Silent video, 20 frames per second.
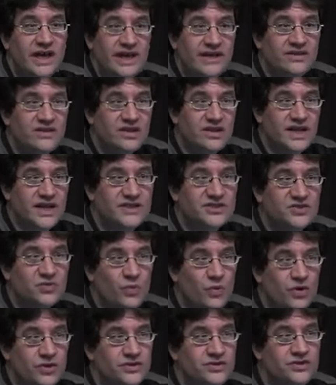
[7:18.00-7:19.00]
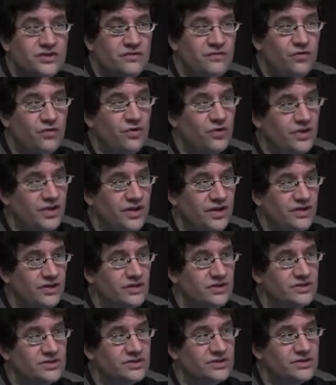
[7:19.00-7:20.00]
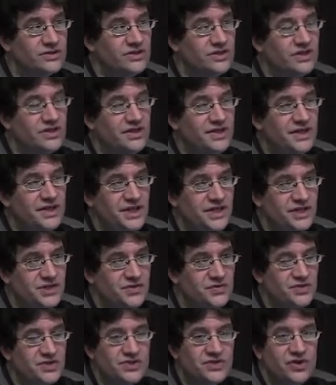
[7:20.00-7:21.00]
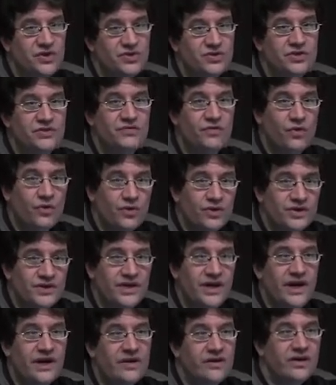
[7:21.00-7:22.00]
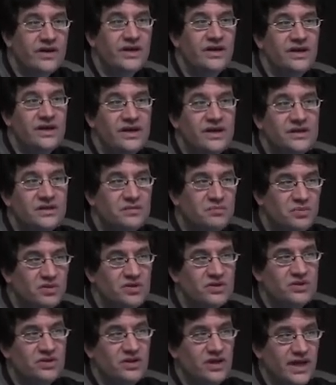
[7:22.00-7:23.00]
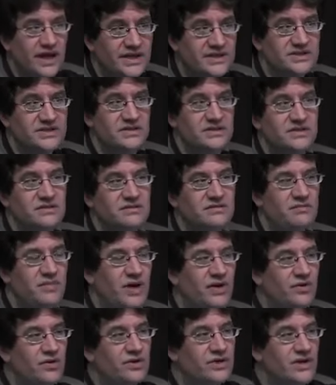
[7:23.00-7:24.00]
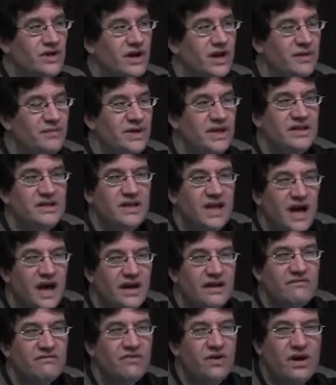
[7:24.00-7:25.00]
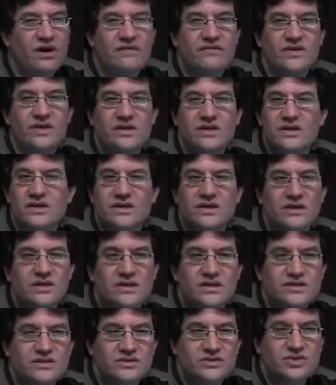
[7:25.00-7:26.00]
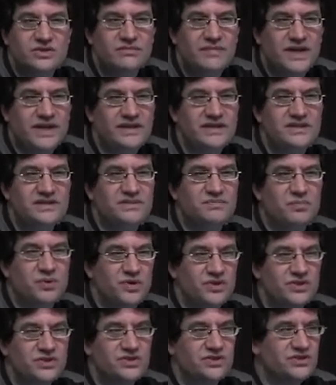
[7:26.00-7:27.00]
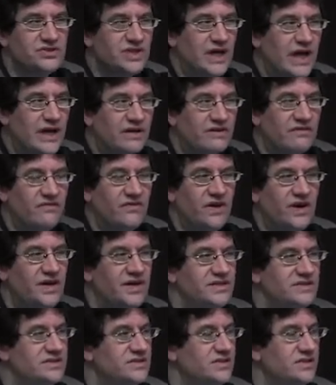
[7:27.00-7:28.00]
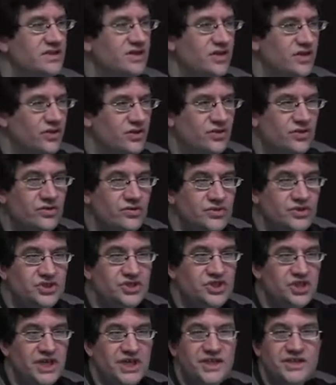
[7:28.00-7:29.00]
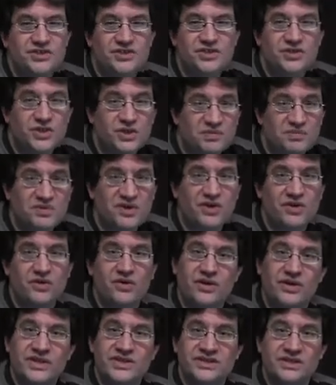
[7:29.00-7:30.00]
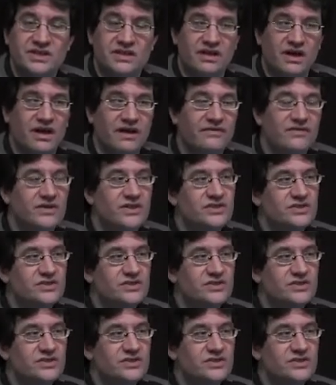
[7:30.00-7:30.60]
in the next 1 to 4 years as a result of ordinary political action? By ordinary, I mean non-involving, tremendous personal sacrifice, a huge change in your priorities in life.